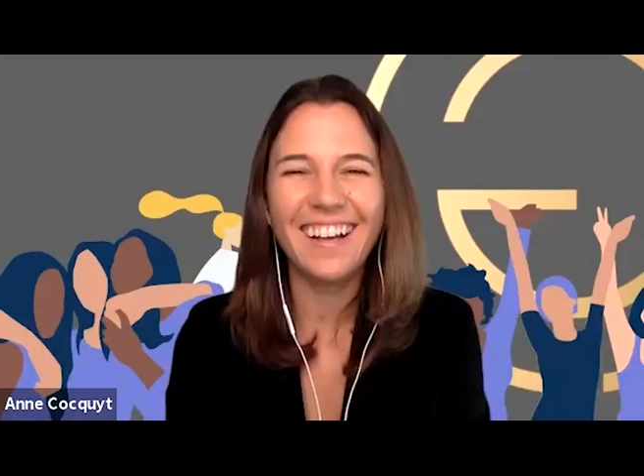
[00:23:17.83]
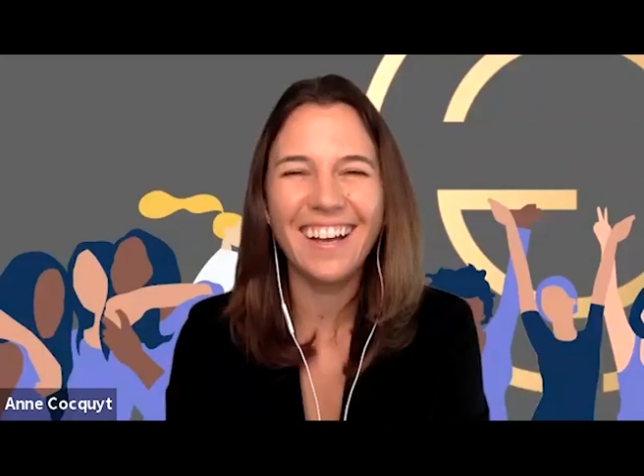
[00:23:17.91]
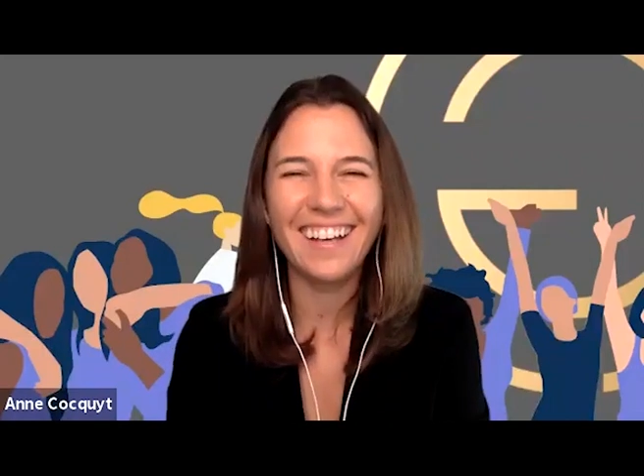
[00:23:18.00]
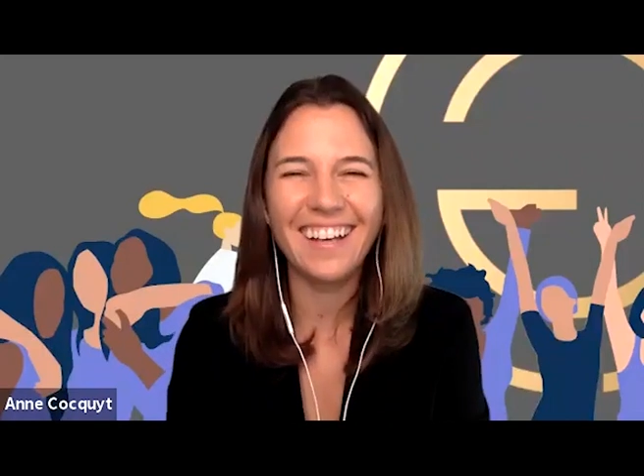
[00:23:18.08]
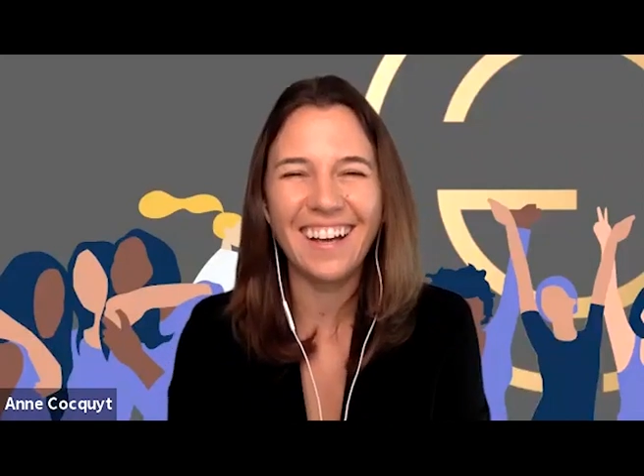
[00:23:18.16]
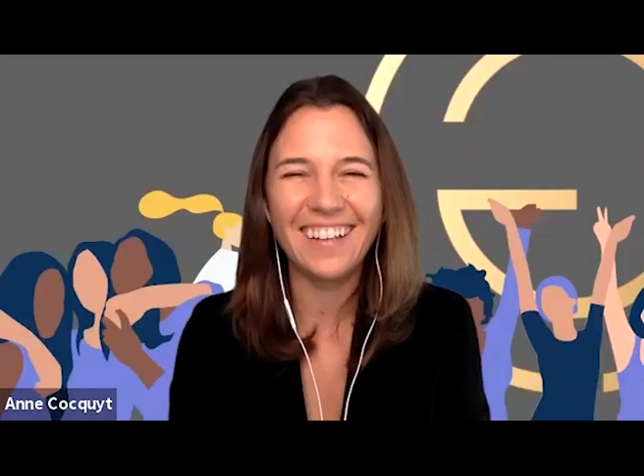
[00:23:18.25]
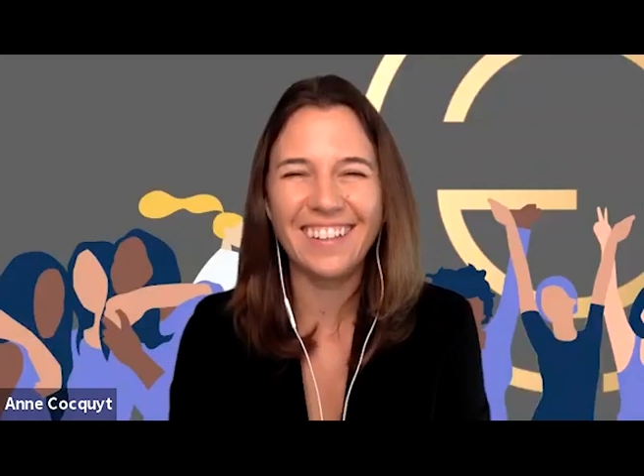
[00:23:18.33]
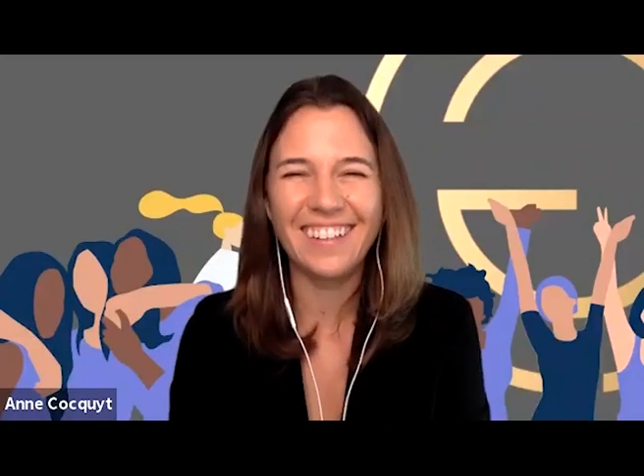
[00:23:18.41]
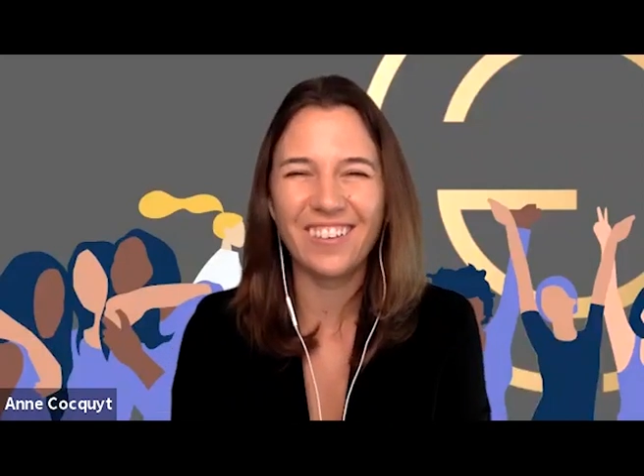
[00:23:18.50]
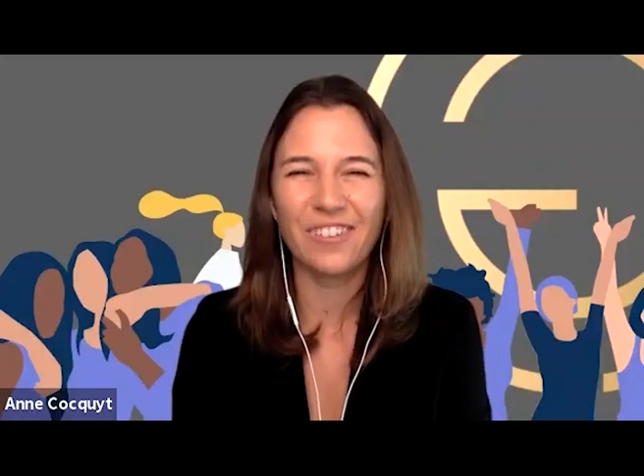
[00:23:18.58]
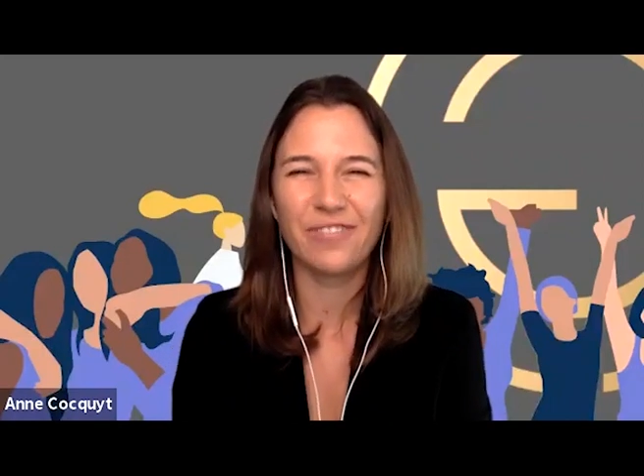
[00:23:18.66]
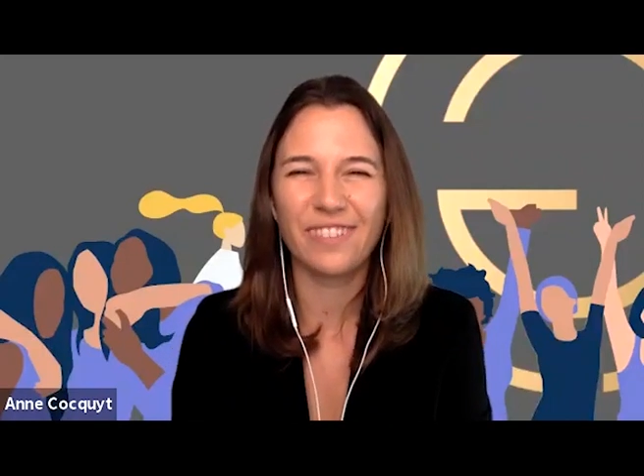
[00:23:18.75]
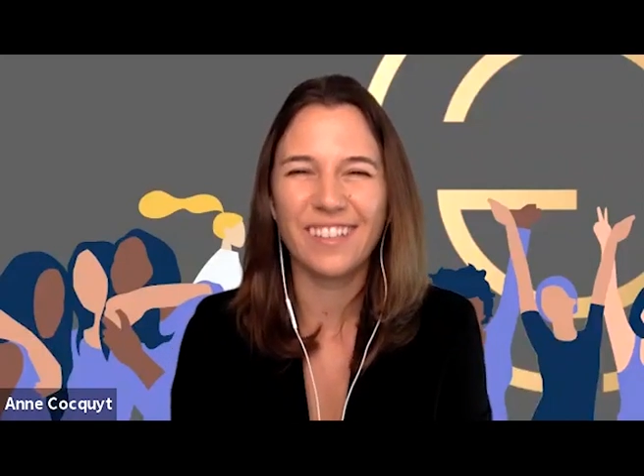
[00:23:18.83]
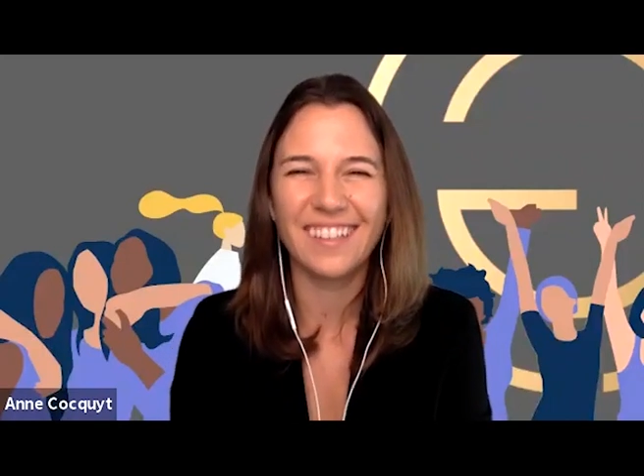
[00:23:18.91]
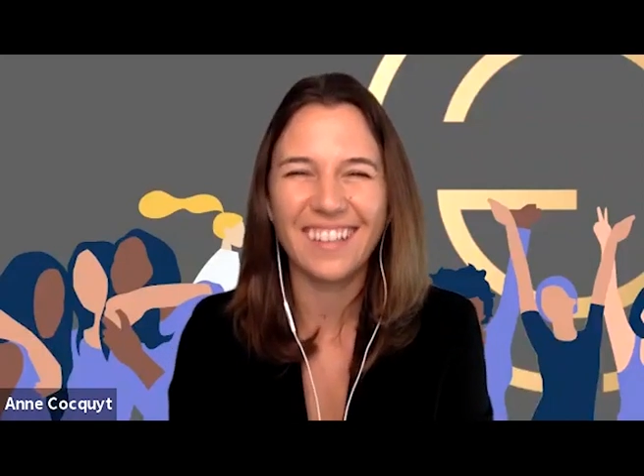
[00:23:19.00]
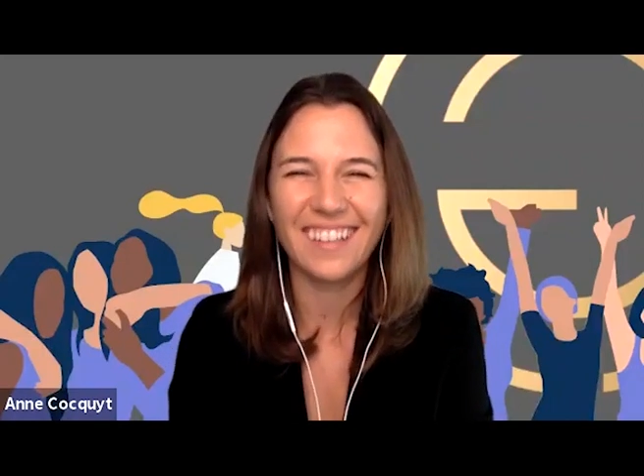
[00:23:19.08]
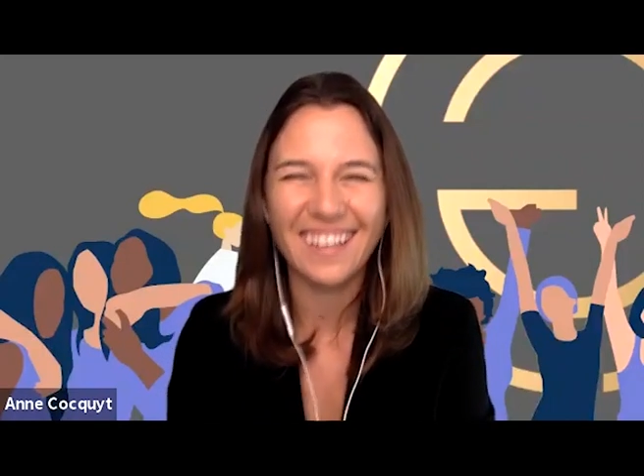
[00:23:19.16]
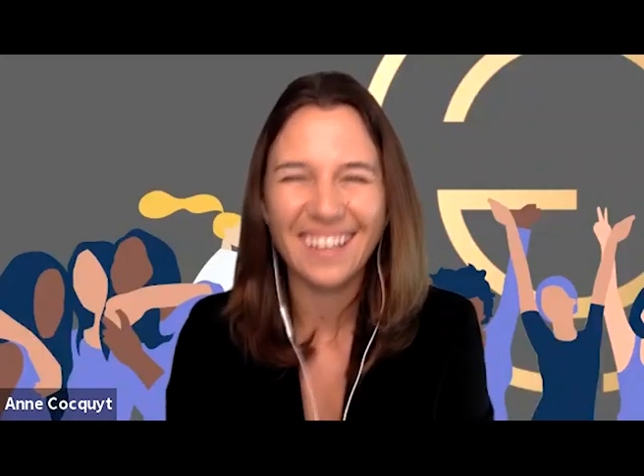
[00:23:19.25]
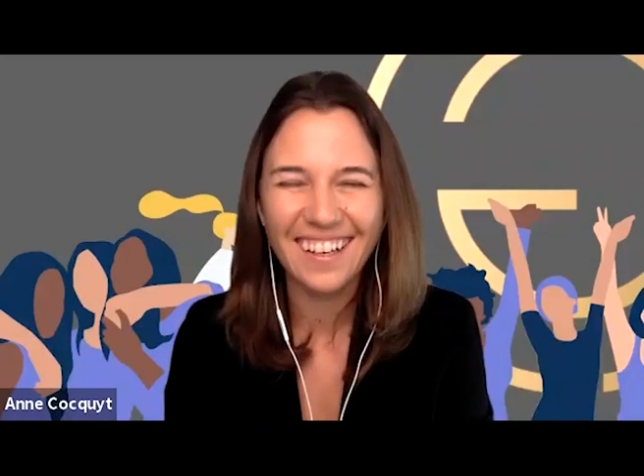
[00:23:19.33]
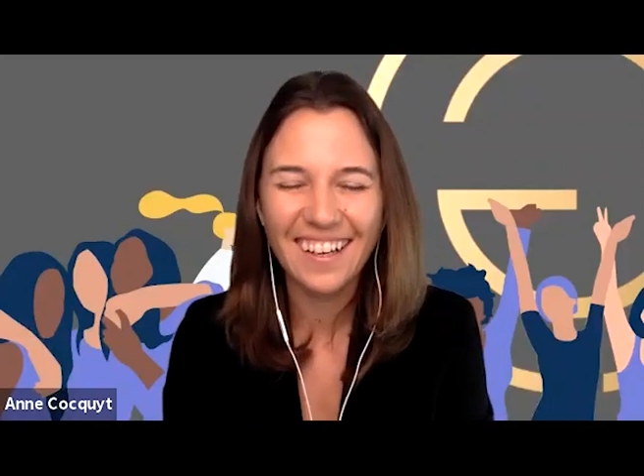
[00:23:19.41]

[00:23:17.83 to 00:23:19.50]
And I don't feel like